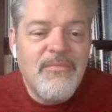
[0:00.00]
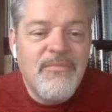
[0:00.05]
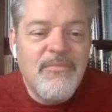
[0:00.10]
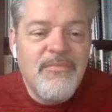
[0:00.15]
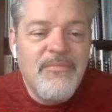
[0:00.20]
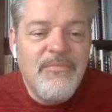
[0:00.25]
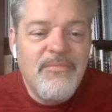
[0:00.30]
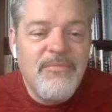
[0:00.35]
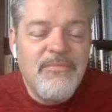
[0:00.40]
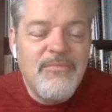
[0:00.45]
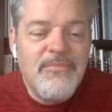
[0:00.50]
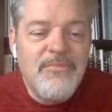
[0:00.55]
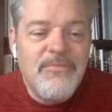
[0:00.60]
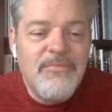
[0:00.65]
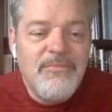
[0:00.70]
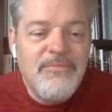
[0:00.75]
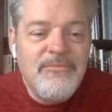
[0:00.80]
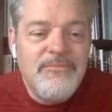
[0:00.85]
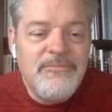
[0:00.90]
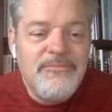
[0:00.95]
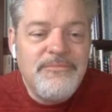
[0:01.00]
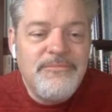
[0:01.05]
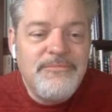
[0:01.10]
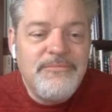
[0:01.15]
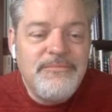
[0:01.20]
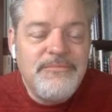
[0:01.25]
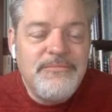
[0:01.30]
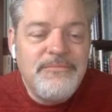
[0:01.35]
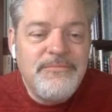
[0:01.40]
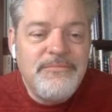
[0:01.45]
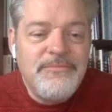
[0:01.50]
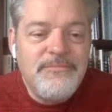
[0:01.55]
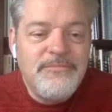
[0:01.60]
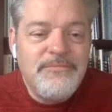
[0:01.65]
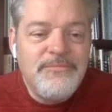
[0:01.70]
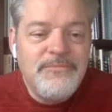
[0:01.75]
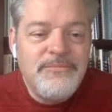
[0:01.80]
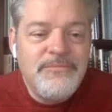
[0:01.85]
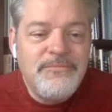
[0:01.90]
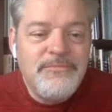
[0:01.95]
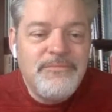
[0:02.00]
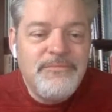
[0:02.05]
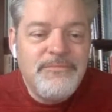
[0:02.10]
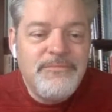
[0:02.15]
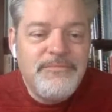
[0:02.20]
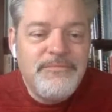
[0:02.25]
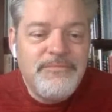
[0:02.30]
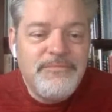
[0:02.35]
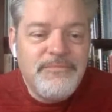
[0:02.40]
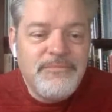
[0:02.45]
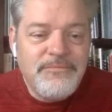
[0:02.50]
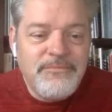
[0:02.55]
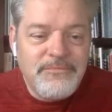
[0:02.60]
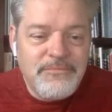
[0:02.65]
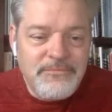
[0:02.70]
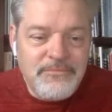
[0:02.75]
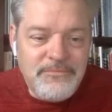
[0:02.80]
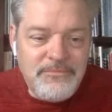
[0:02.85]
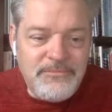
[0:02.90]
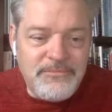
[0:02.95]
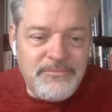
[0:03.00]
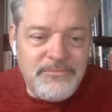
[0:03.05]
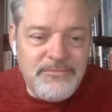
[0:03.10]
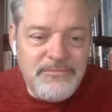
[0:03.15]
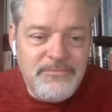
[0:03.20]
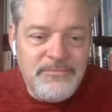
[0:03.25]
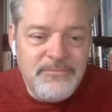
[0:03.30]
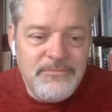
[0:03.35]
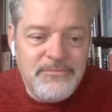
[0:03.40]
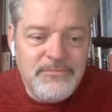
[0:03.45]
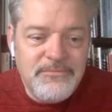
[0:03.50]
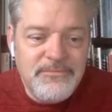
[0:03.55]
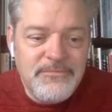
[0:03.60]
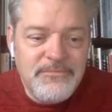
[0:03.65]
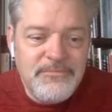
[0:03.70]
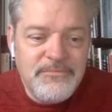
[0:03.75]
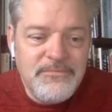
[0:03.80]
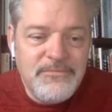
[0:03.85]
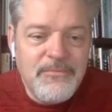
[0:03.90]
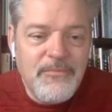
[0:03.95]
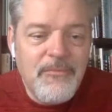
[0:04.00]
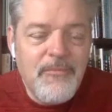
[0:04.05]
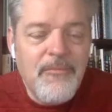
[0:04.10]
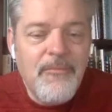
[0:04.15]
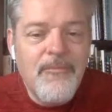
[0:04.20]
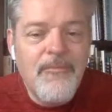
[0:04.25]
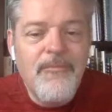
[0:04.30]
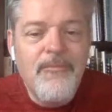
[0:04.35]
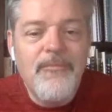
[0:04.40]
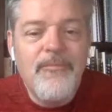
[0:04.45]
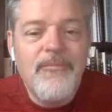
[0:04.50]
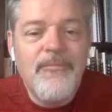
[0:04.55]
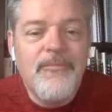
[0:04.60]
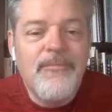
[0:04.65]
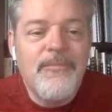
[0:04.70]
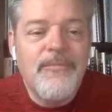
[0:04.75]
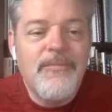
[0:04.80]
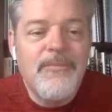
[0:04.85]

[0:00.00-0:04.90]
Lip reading: (not speaking)